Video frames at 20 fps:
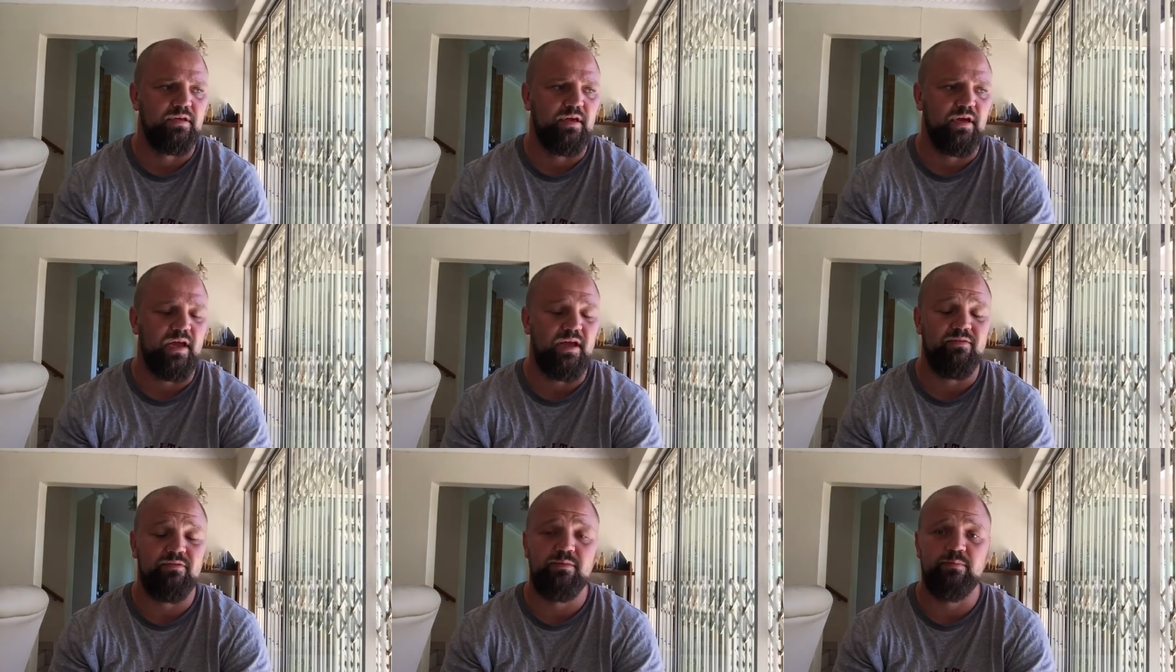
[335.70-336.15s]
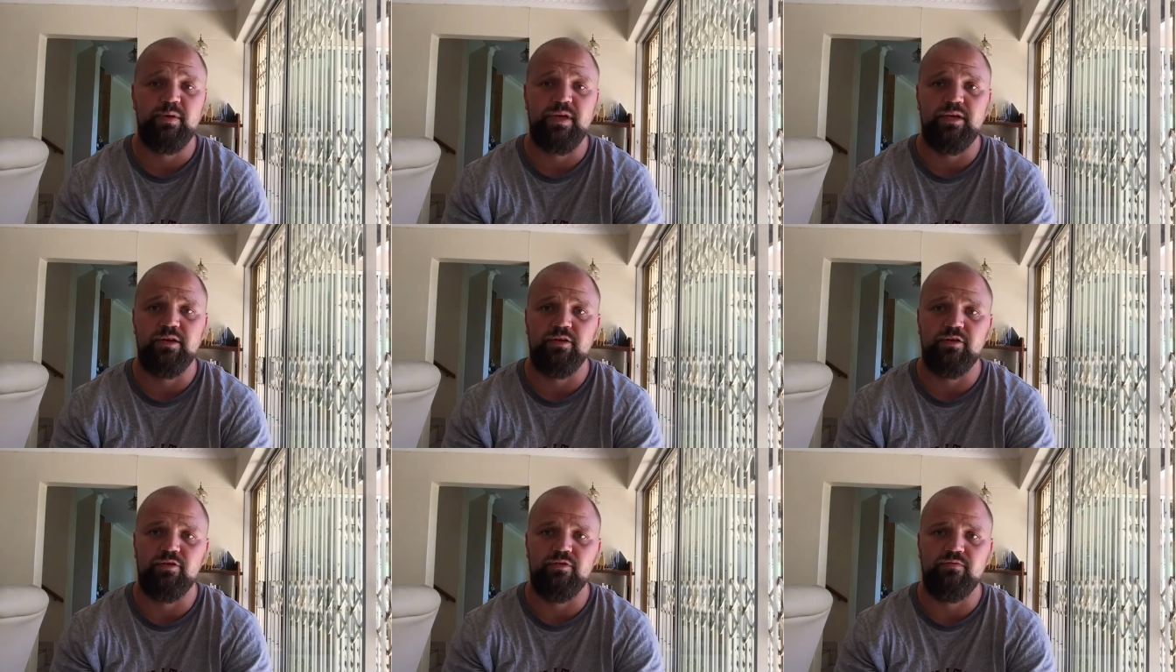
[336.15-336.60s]
I, I haven't been
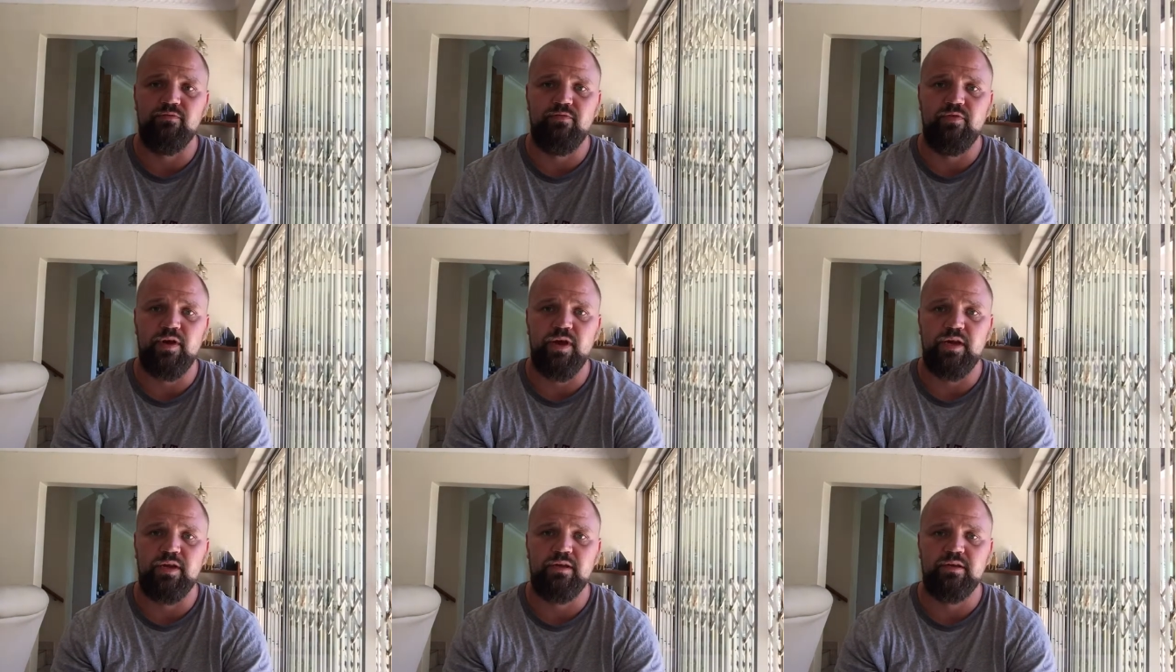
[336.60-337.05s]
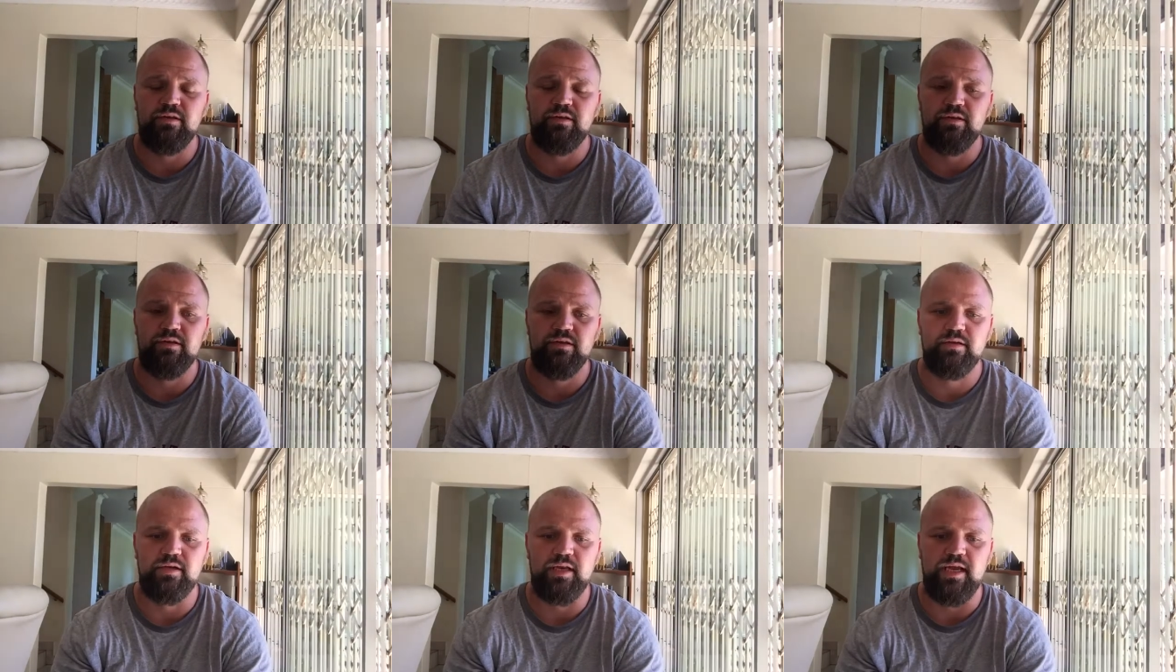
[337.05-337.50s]
a good friend
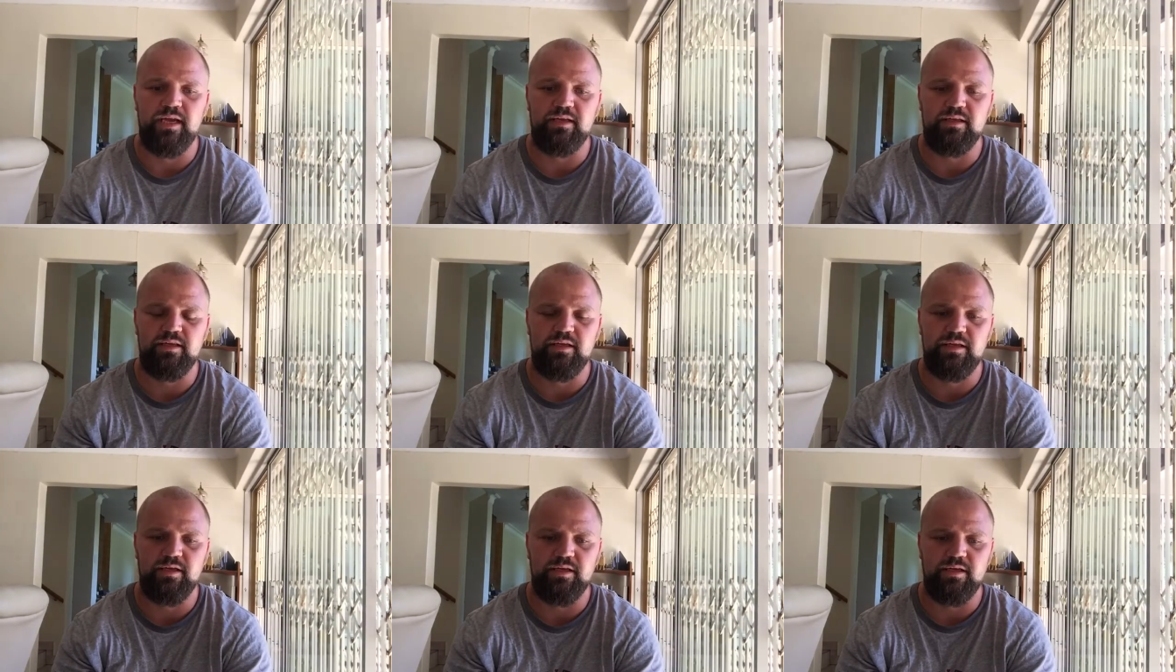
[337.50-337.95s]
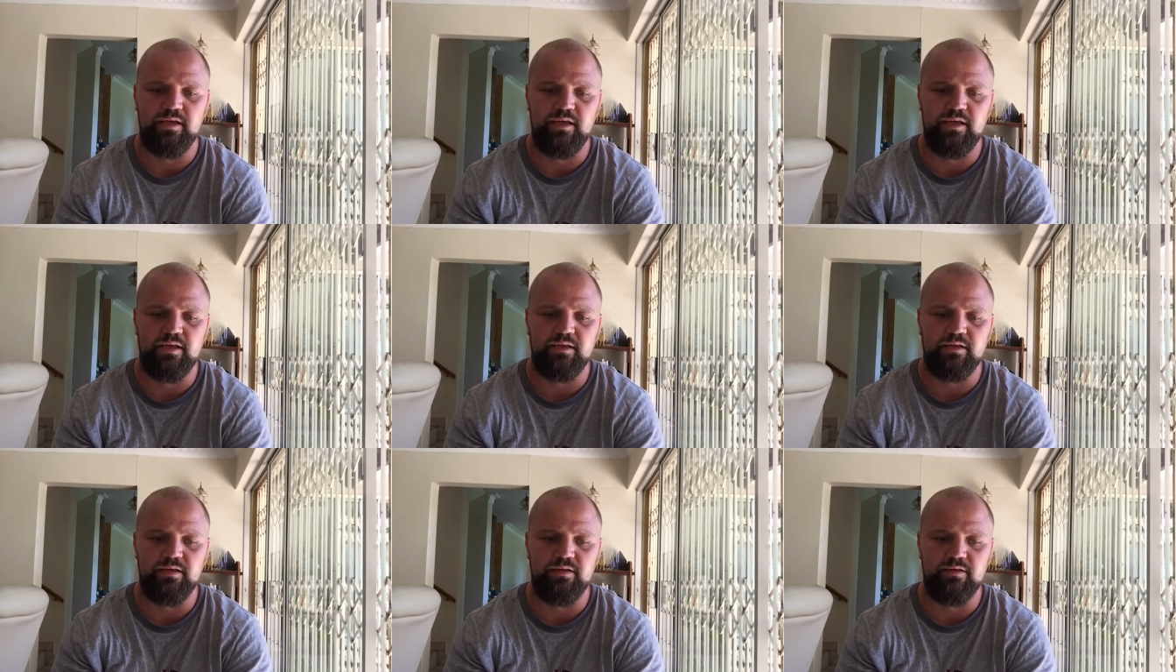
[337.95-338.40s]
lately,
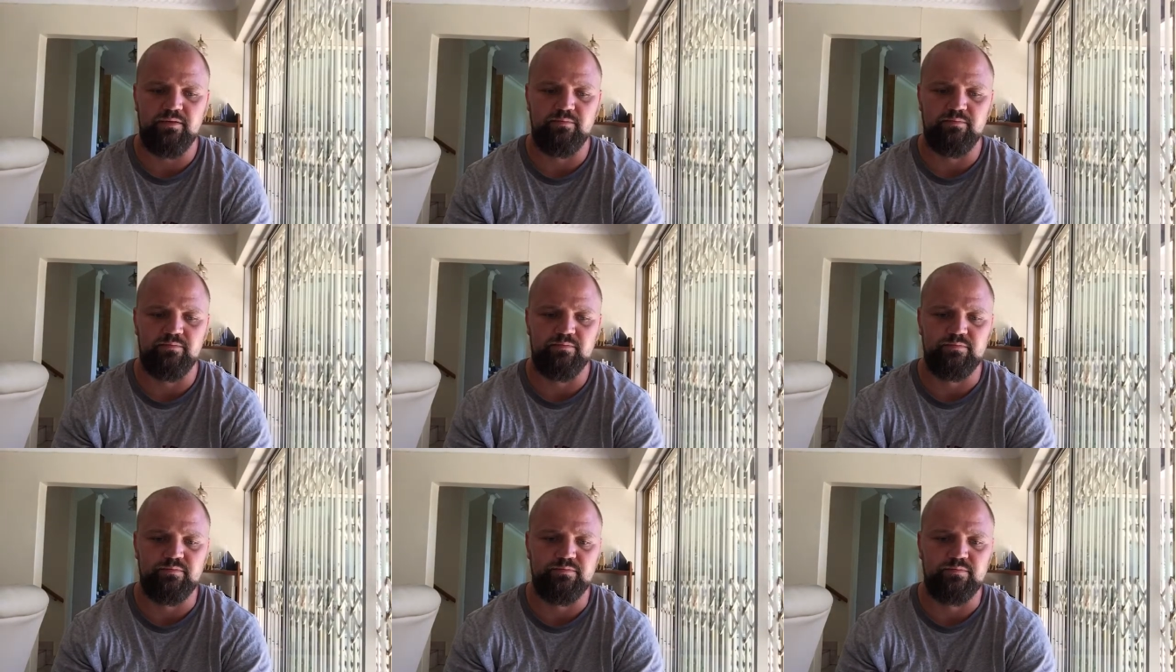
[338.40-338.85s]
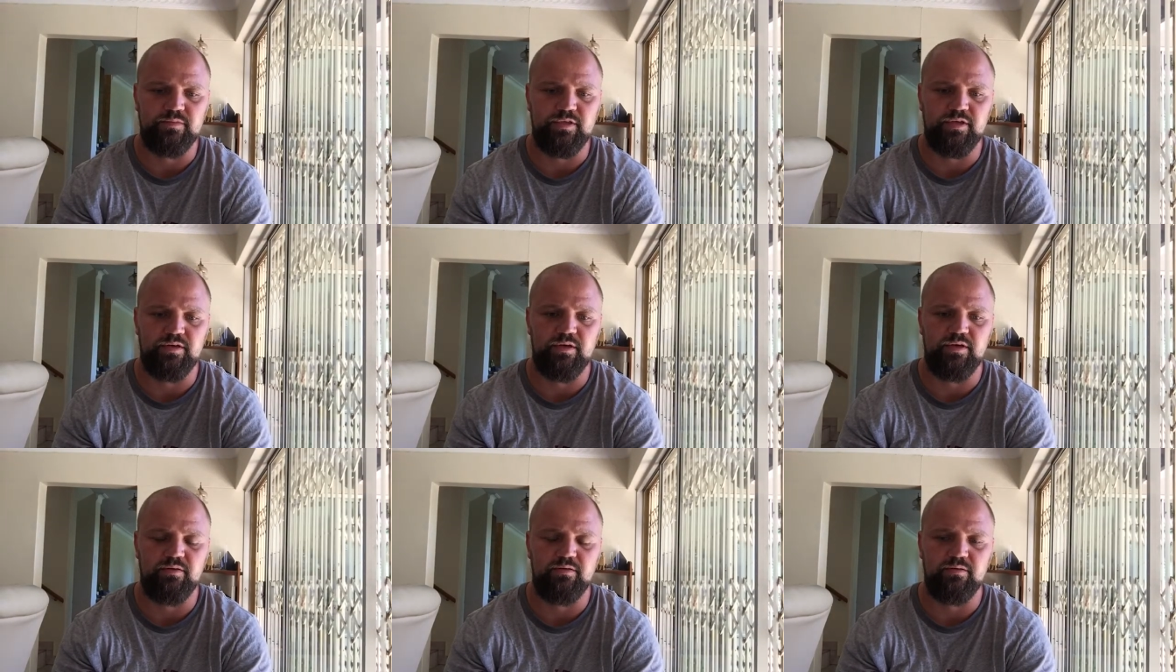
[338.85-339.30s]
and um, you
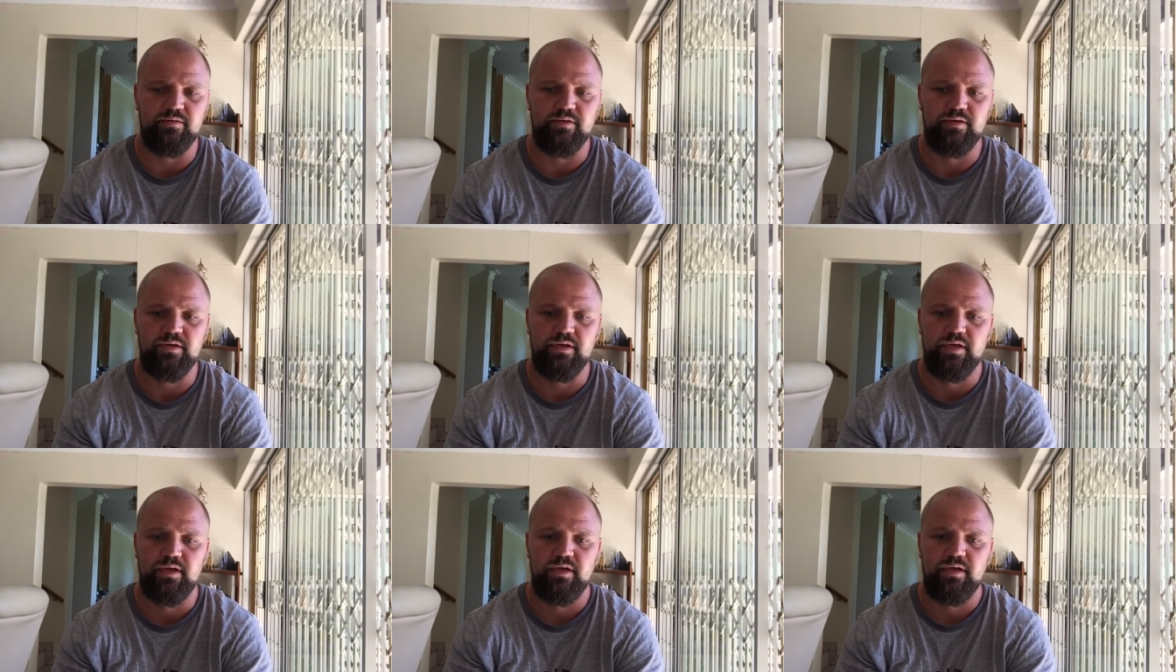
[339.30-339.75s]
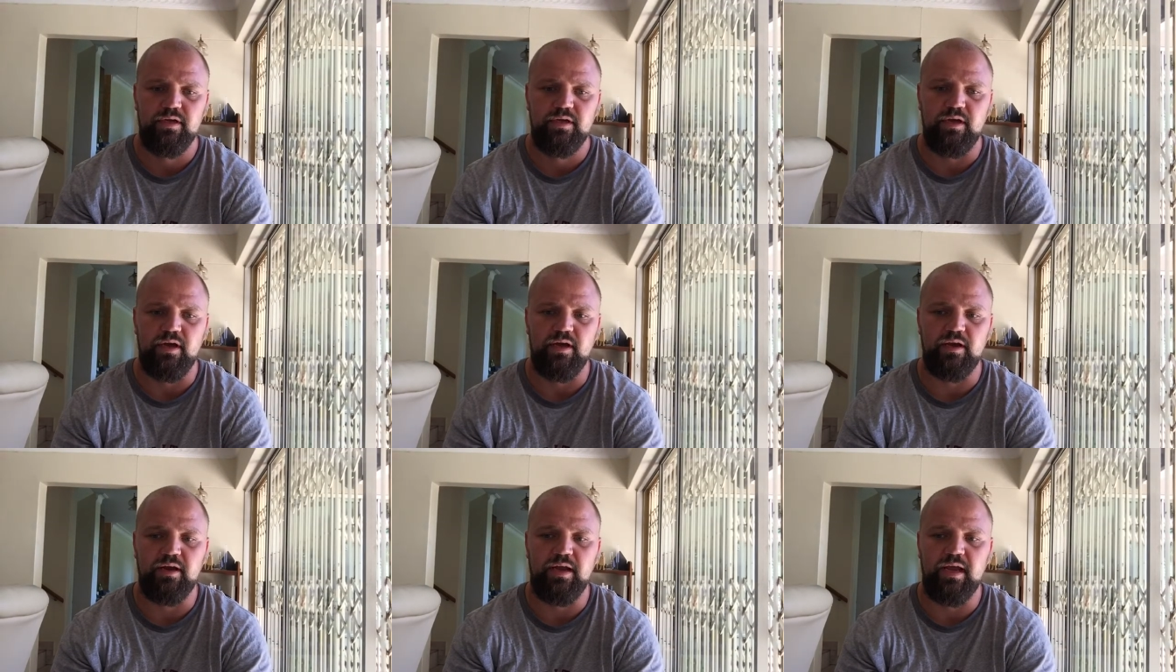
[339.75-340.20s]
know,
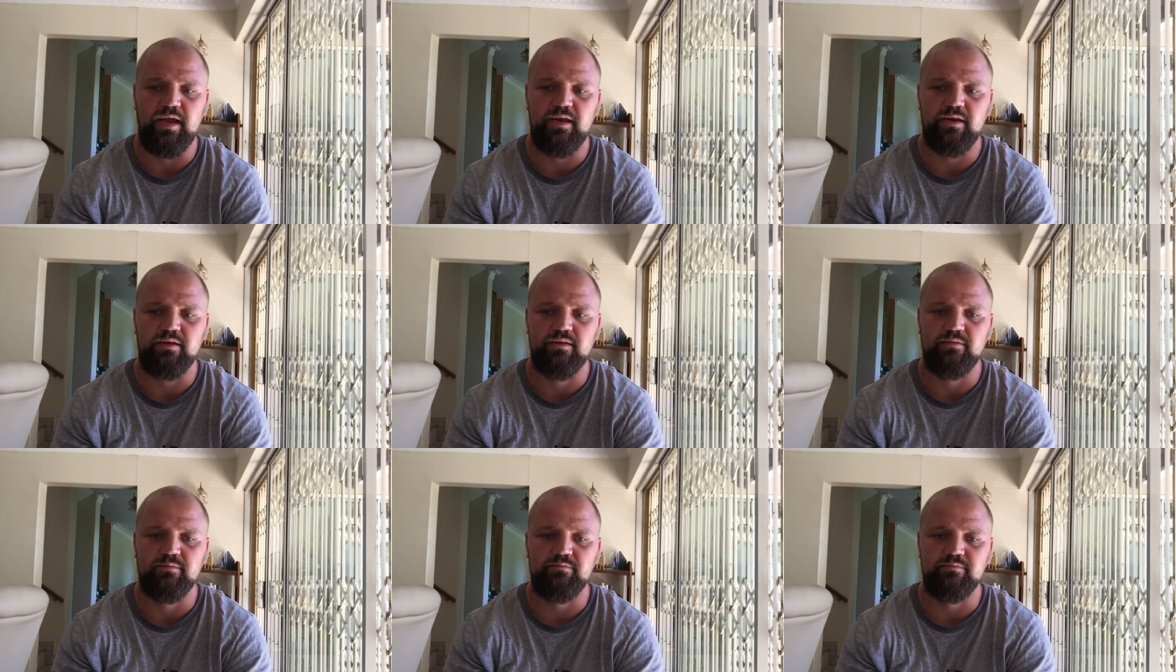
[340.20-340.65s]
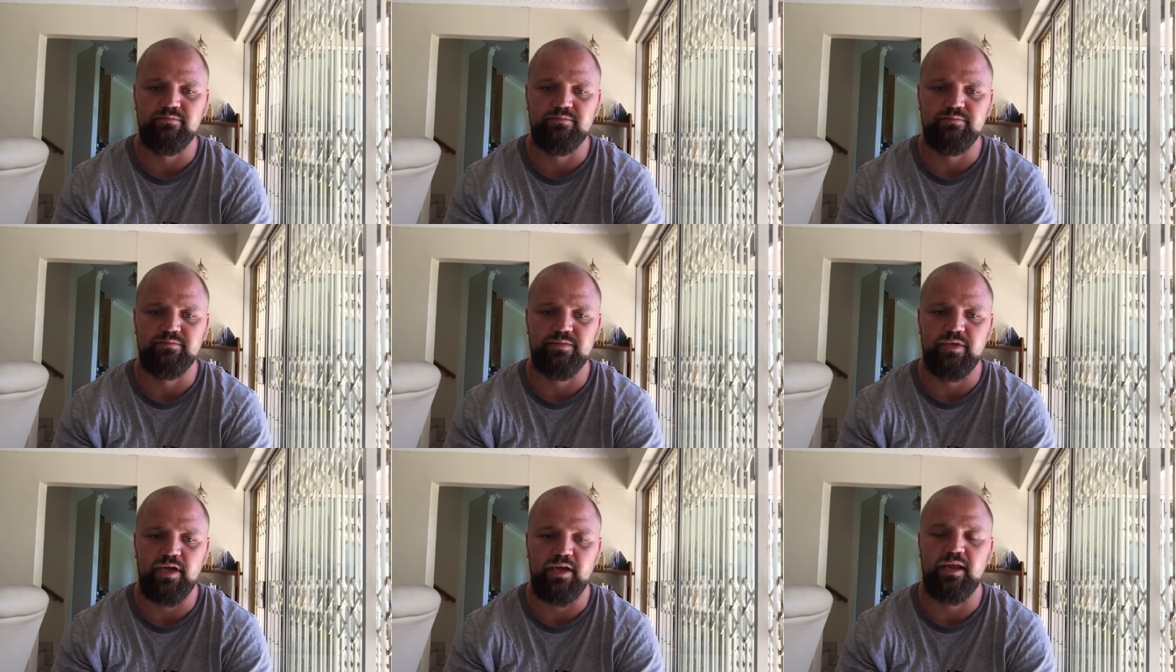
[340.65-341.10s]
I can,
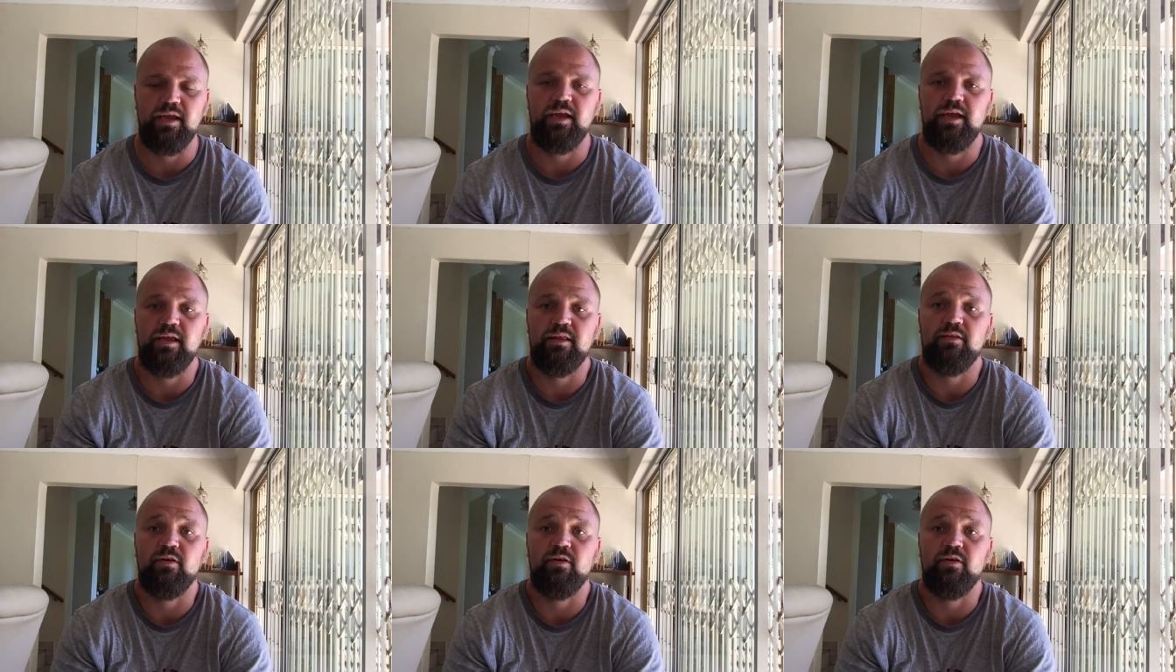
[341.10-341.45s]
I can.